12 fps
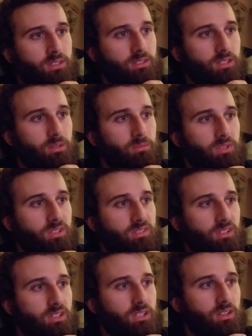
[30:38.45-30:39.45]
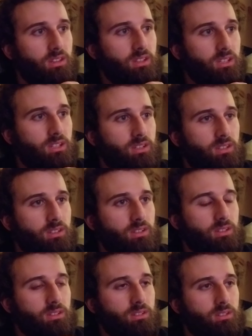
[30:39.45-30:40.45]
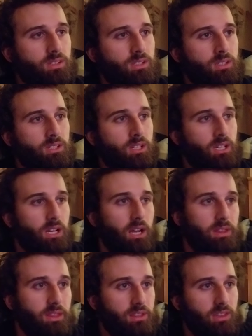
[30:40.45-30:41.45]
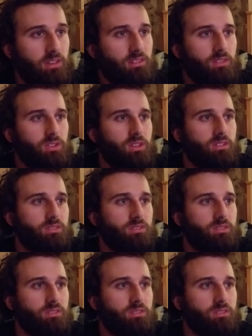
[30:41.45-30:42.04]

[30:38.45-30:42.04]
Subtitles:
didn't miss anything. And I think that's everything.